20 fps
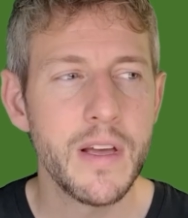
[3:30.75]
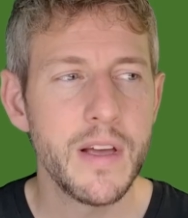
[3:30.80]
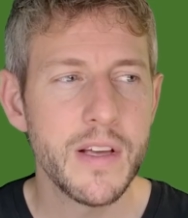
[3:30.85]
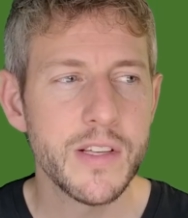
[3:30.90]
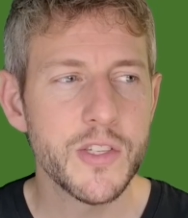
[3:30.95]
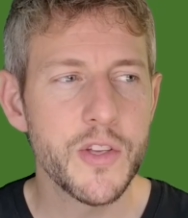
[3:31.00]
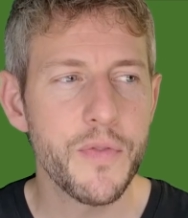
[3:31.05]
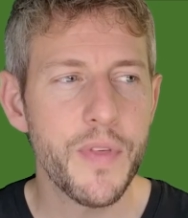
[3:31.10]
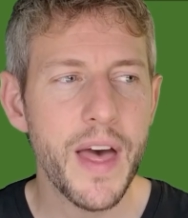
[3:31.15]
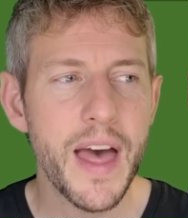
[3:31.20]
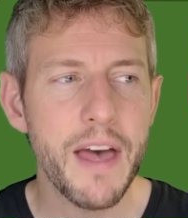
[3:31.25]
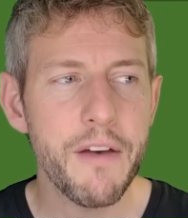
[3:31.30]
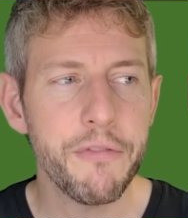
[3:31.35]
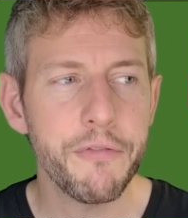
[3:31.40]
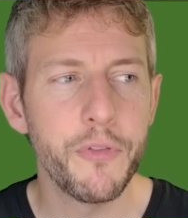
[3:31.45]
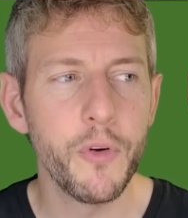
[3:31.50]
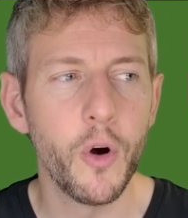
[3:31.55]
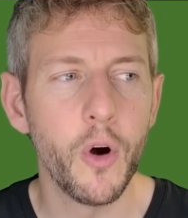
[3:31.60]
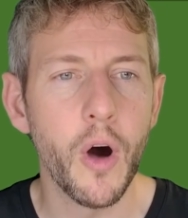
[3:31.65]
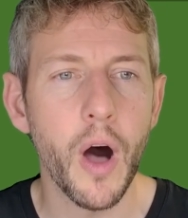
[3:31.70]
So
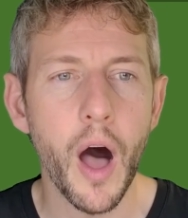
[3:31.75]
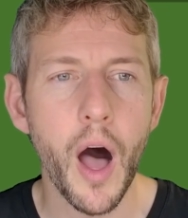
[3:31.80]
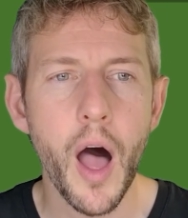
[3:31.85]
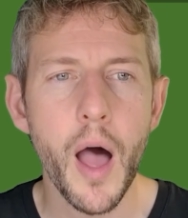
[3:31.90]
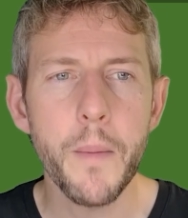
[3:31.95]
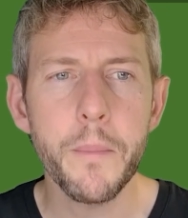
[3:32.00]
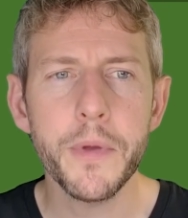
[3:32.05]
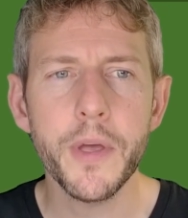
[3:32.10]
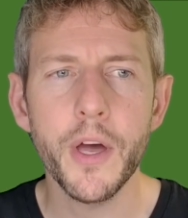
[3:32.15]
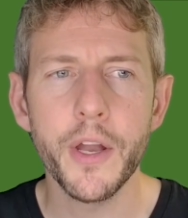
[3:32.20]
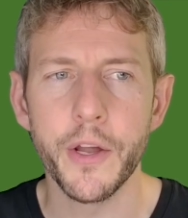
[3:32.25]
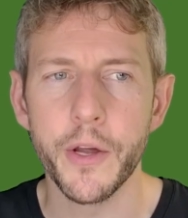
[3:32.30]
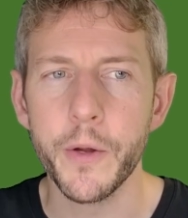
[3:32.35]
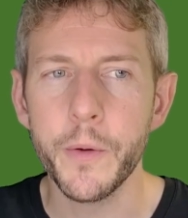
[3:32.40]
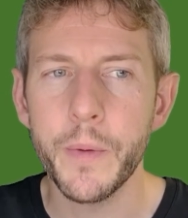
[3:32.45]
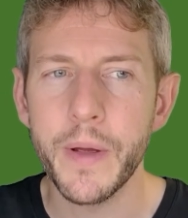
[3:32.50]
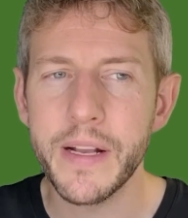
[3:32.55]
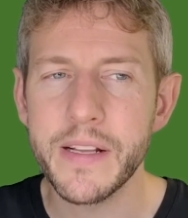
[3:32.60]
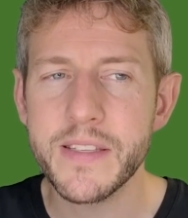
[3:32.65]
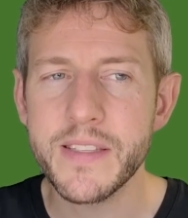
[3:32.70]
therefore, I'm going to,
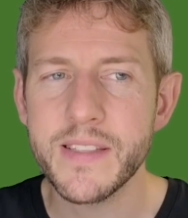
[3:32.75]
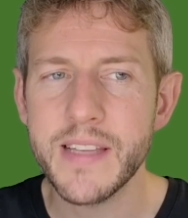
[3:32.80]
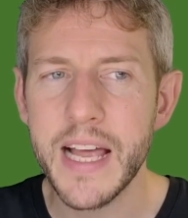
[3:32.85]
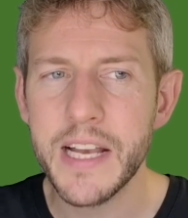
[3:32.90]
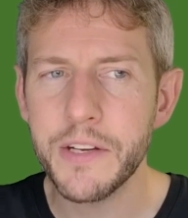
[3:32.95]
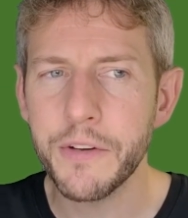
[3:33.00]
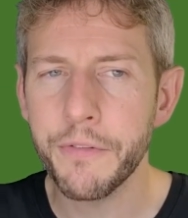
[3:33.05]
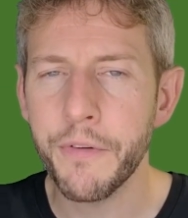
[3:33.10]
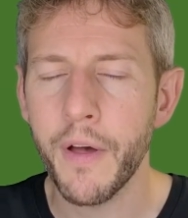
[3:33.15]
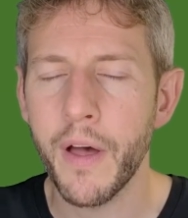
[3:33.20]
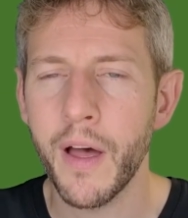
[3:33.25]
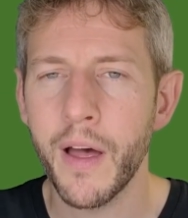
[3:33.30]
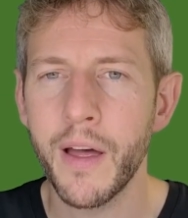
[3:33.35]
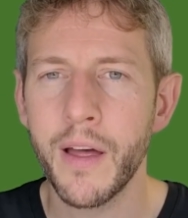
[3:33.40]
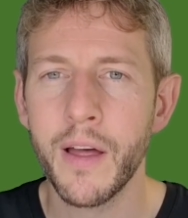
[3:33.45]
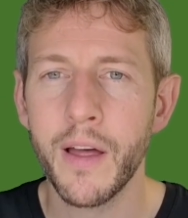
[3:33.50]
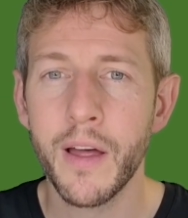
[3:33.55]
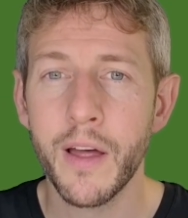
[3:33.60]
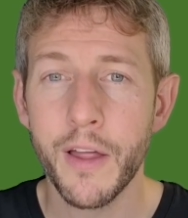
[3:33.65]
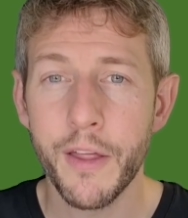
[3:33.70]
instead of
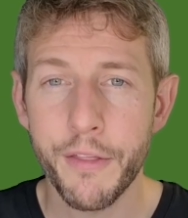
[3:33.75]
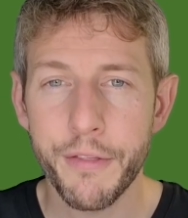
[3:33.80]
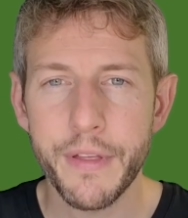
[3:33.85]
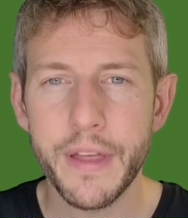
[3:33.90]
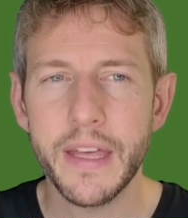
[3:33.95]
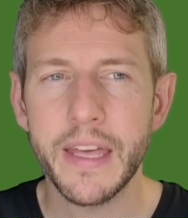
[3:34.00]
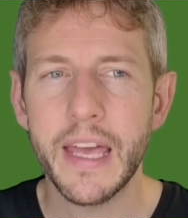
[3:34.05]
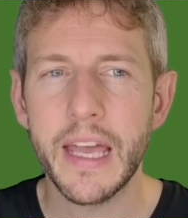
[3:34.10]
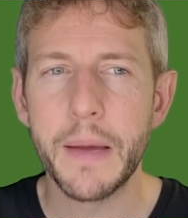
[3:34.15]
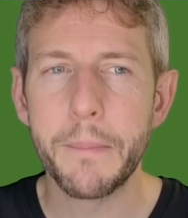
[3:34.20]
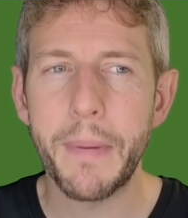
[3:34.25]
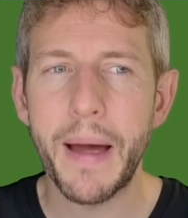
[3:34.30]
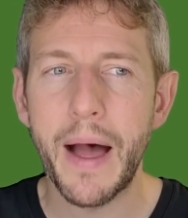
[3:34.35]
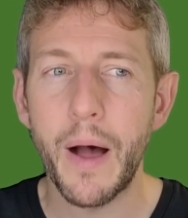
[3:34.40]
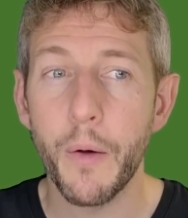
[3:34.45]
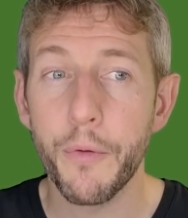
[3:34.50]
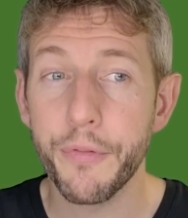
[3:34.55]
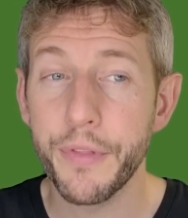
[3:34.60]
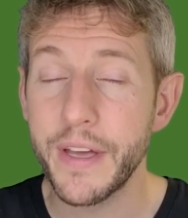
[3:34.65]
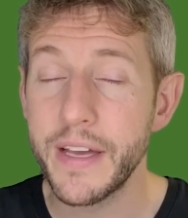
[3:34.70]
thinking
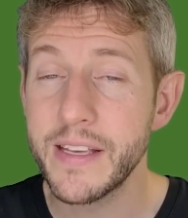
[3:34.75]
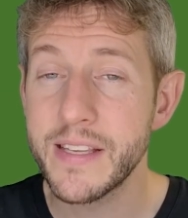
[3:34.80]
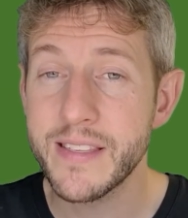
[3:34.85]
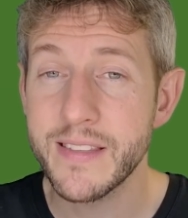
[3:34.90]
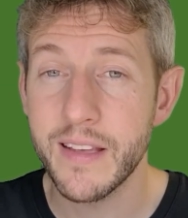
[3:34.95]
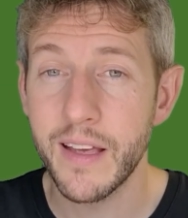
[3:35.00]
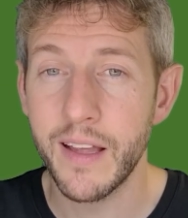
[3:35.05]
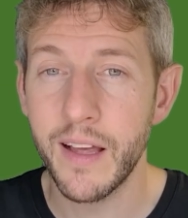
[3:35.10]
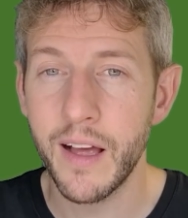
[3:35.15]
about this